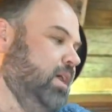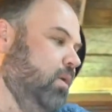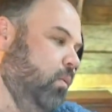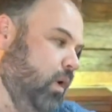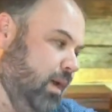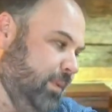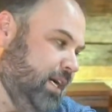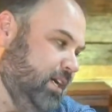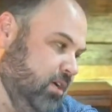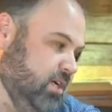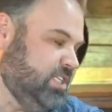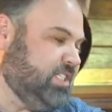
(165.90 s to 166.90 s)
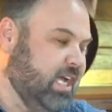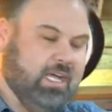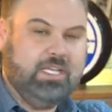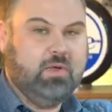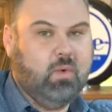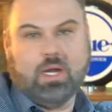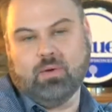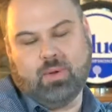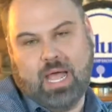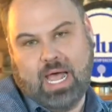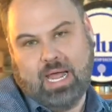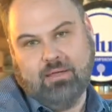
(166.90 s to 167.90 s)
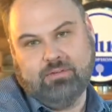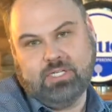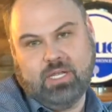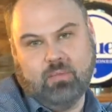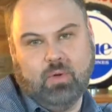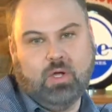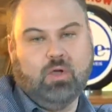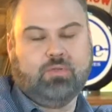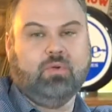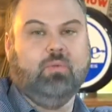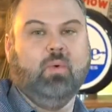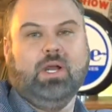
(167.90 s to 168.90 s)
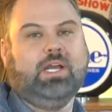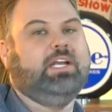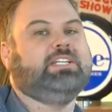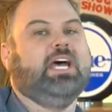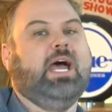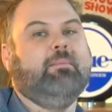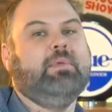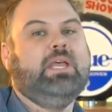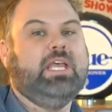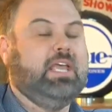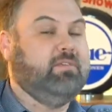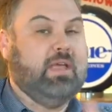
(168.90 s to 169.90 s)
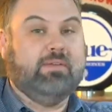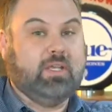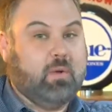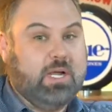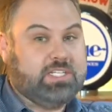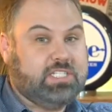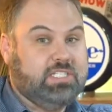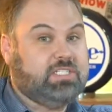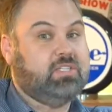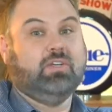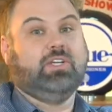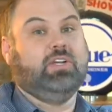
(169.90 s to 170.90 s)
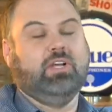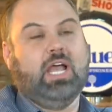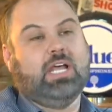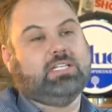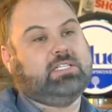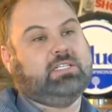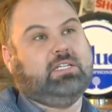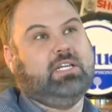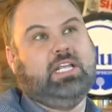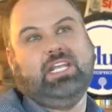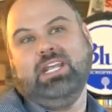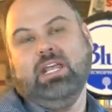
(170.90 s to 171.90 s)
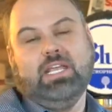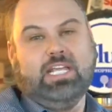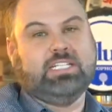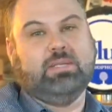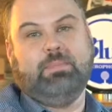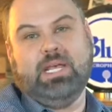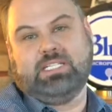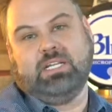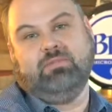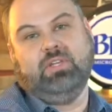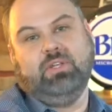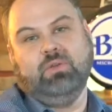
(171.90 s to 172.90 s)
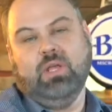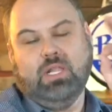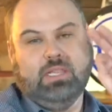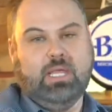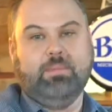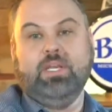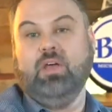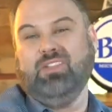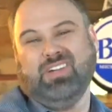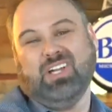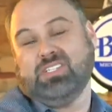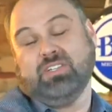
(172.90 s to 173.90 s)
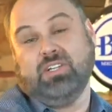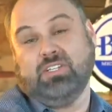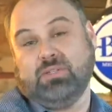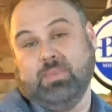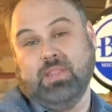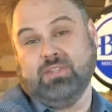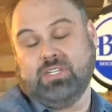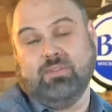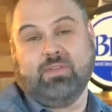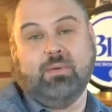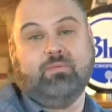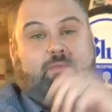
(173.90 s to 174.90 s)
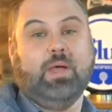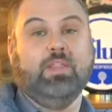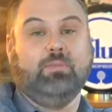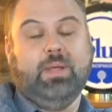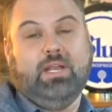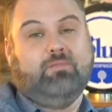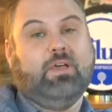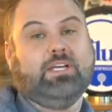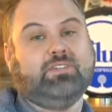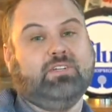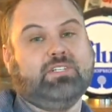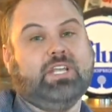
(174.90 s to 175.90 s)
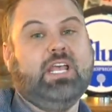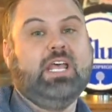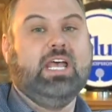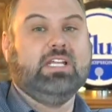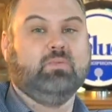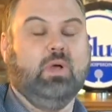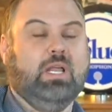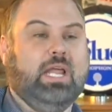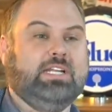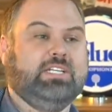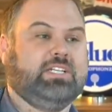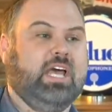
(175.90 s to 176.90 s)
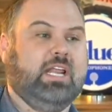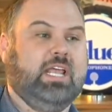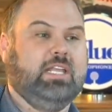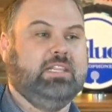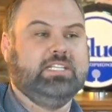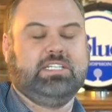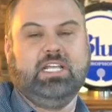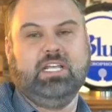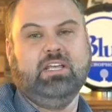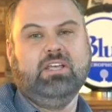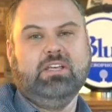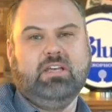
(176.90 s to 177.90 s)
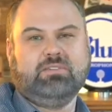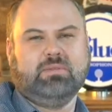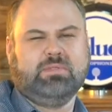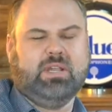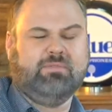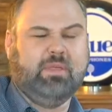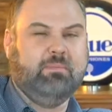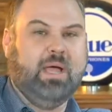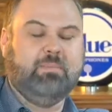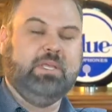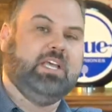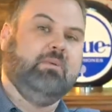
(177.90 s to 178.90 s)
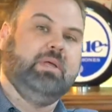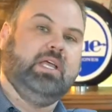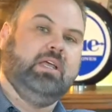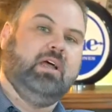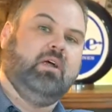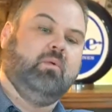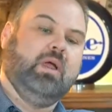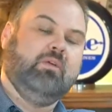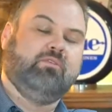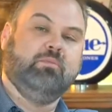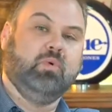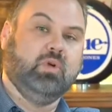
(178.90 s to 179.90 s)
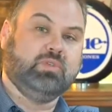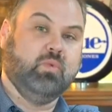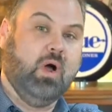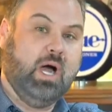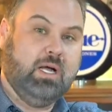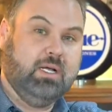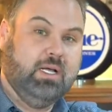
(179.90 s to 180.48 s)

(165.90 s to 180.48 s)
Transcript: what I'm going to do is tell you what arrived, and we'll go through them one at a time. If you have any questions, curiosity gets the best of you, let me know. And also, there's some other stuff coming from other manufacturers as well. I just got a listing of some stuff that might be coming our way from Bourgeois,